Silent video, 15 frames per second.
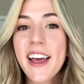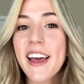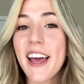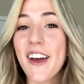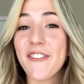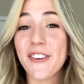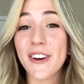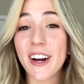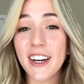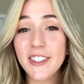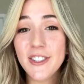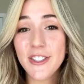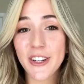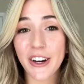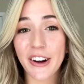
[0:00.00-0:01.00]
If you're
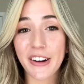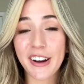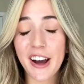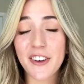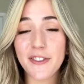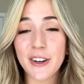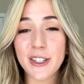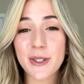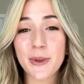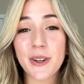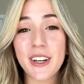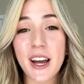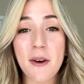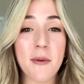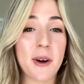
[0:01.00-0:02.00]
unsure on how virtual
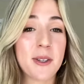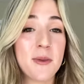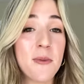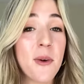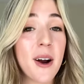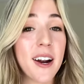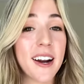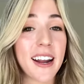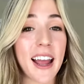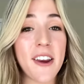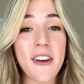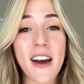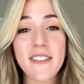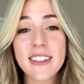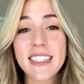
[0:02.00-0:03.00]
networks work and
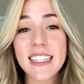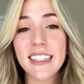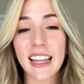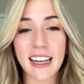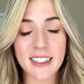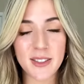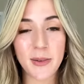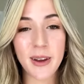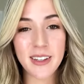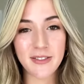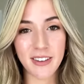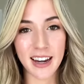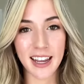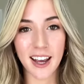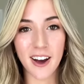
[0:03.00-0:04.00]
you haven't seen last week's
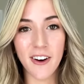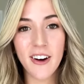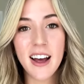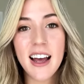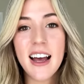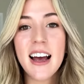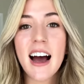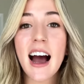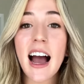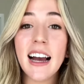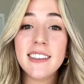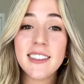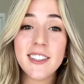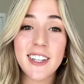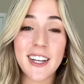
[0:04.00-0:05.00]
video, I
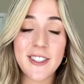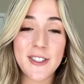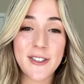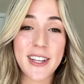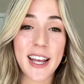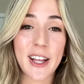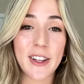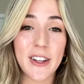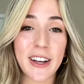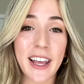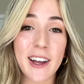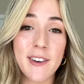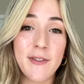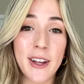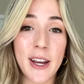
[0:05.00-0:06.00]
suggest you take a look
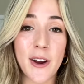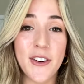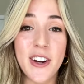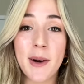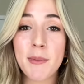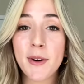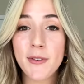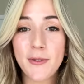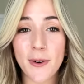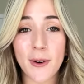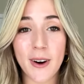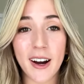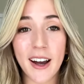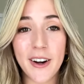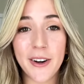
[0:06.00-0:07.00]
at video number
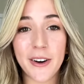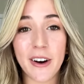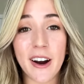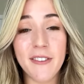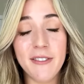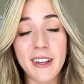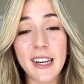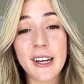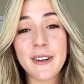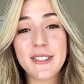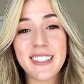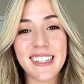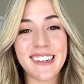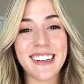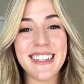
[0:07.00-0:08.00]
4 under our video
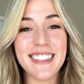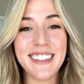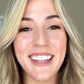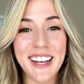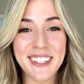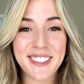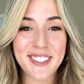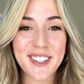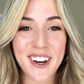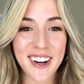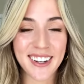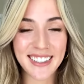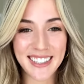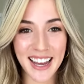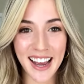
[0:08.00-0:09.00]
series Let's
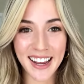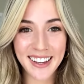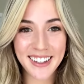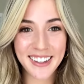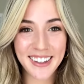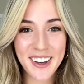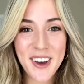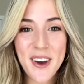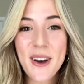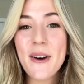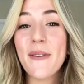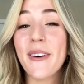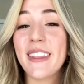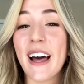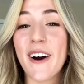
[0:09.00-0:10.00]
Talk Tech.
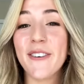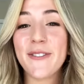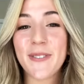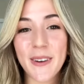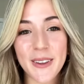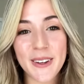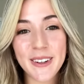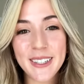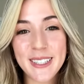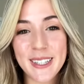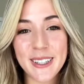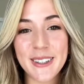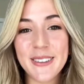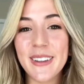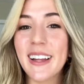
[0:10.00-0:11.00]
Without further
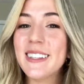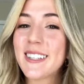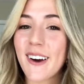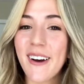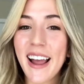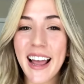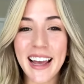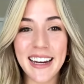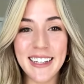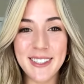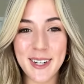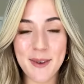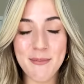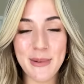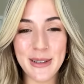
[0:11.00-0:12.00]
ado, let's go ahead and
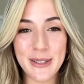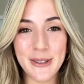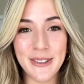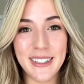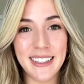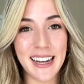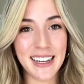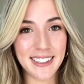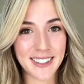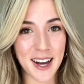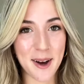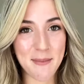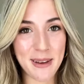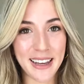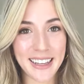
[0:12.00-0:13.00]
jump into today's
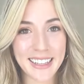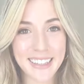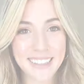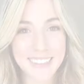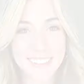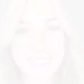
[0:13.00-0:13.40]
topic.